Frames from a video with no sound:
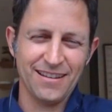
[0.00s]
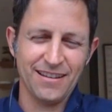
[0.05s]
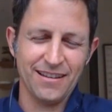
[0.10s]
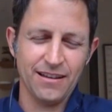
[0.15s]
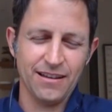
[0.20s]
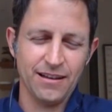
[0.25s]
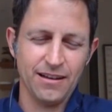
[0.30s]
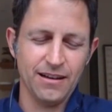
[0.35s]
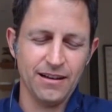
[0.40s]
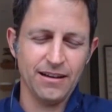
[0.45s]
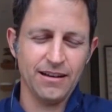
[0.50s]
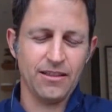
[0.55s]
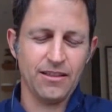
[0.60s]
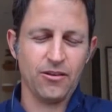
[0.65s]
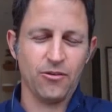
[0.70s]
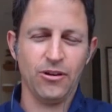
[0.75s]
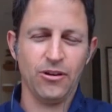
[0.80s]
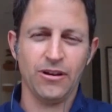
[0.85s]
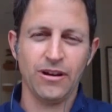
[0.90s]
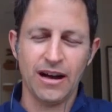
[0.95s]
It's a
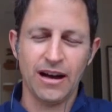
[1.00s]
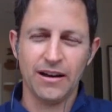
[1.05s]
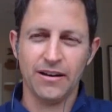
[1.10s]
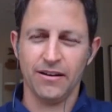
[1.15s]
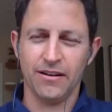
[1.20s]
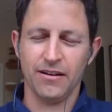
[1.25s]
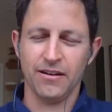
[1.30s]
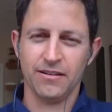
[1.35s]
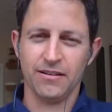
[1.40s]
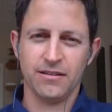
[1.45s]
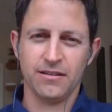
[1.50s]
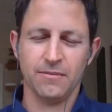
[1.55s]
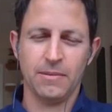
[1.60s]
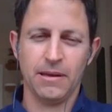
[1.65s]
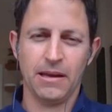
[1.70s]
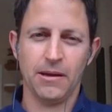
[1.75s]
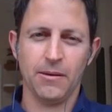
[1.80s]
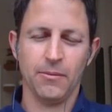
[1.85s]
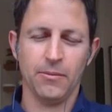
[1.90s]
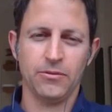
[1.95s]
real honor to be
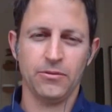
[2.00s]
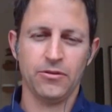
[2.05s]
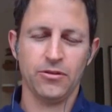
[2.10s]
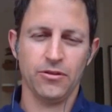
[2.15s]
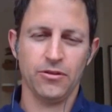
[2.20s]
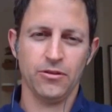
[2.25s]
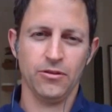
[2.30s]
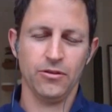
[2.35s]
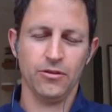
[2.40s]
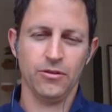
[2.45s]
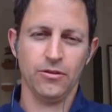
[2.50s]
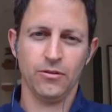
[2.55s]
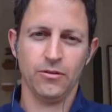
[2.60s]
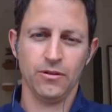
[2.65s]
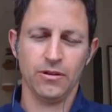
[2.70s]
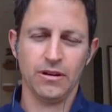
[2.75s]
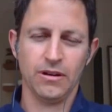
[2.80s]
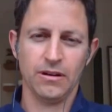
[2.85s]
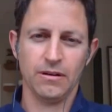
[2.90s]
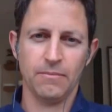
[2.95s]
able to
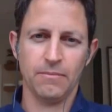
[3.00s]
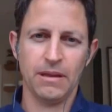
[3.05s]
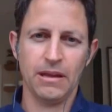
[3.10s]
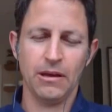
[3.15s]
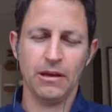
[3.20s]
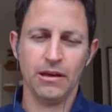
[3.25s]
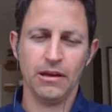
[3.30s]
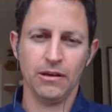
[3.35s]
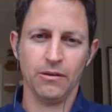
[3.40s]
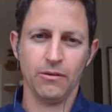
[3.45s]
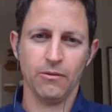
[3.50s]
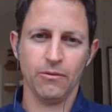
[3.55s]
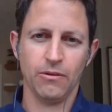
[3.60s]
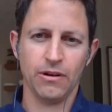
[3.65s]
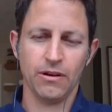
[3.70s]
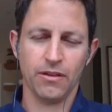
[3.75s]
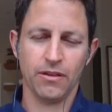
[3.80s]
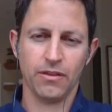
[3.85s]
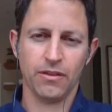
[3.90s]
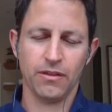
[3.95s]
be
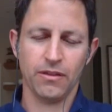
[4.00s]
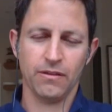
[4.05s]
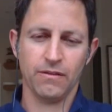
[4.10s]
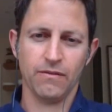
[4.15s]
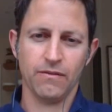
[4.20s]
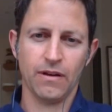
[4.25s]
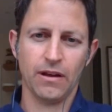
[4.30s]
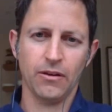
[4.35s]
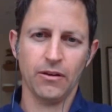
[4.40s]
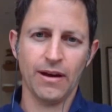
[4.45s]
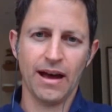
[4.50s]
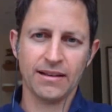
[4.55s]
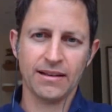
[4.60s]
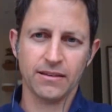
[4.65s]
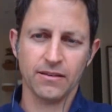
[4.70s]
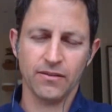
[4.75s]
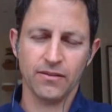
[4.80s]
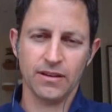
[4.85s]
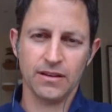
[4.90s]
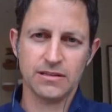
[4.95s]
with fellow
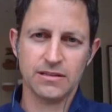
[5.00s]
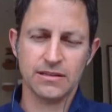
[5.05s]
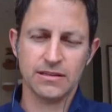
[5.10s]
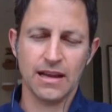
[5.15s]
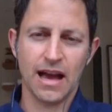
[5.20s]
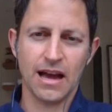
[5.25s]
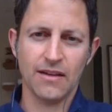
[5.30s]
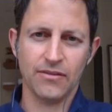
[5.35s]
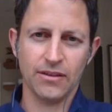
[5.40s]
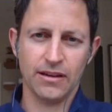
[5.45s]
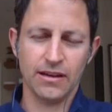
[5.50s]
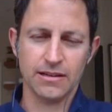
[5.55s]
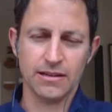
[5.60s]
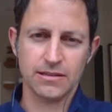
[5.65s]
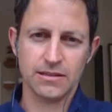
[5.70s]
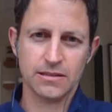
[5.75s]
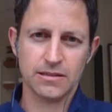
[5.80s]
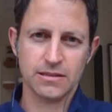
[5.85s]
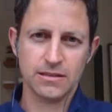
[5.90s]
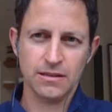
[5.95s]
activists and
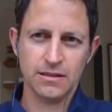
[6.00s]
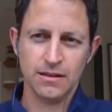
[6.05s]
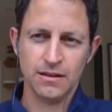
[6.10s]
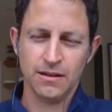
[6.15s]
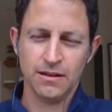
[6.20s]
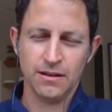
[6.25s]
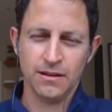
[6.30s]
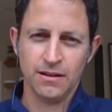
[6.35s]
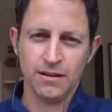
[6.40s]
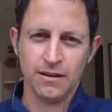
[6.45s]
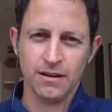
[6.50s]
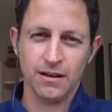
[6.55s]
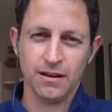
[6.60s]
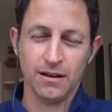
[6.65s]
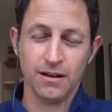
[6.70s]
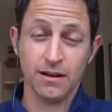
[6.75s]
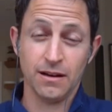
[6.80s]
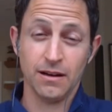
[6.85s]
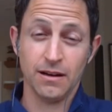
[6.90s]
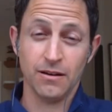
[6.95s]
advocates
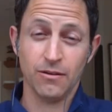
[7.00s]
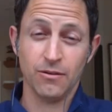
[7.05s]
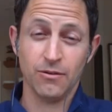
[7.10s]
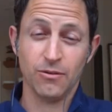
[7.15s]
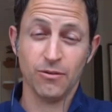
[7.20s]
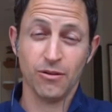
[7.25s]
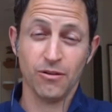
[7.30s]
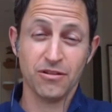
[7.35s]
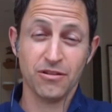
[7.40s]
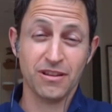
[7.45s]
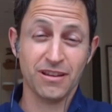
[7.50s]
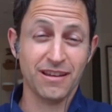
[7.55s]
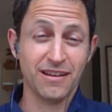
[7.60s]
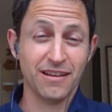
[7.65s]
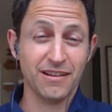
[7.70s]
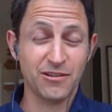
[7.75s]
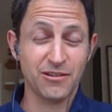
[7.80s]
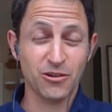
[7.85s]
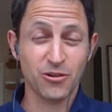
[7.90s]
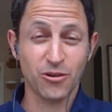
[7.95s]
who are
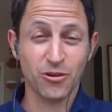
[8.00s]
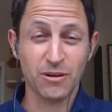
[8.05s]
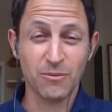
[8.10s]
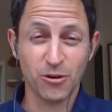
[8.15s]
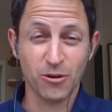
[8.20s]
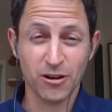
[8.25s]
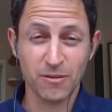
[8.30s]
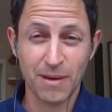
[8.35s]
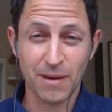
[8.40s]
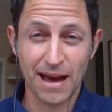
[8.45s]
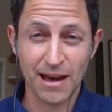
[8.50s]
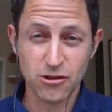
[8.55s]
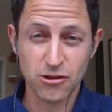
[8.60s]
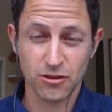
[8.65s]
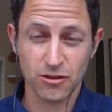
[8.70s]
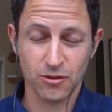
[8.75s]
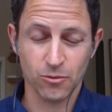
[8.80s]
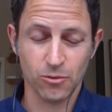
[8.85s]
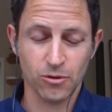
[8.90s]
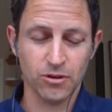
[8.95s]
seeking to create more compassion
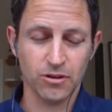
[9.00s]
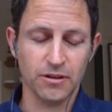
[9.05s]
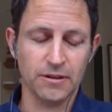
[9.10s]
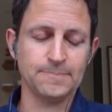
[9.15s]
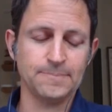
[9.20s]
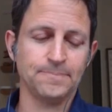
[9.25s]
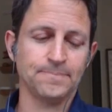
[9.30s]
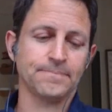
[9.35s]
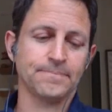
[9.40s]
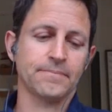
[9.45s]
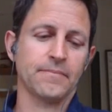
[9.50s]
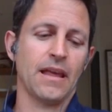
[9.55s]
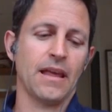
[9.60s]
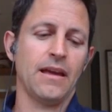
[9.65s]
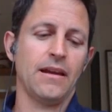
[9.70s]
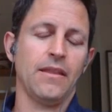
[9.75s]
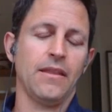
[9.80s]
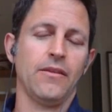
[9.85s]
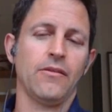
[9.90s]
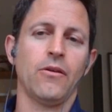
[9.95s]
in the world
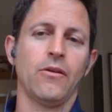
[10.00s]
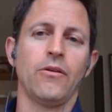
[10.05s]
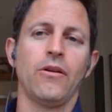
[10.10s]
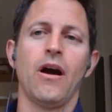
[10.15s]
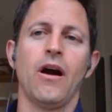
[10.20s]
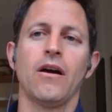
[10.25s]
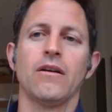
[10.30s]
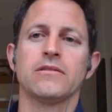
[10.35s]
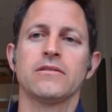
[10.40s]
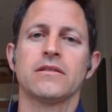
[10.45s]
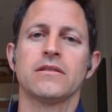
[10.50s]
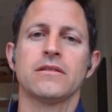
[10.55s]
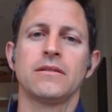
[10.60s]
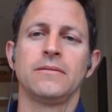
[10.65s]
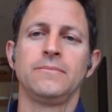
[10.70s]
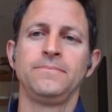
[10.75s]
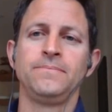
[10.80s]
and in their own hearts,